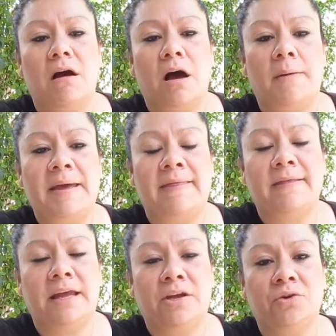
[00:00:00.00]

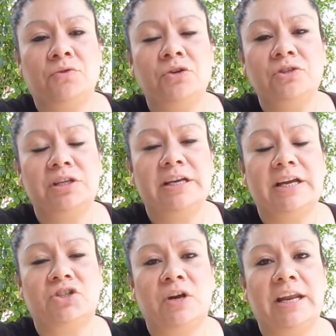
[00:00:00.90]
and you usually
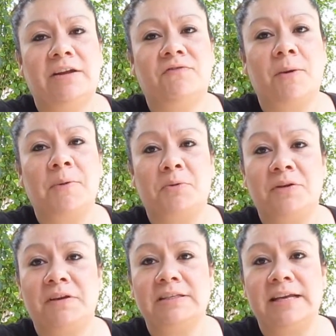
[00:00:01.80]
get training from the
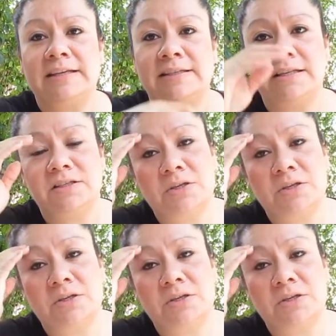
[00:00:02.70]
previous Essence.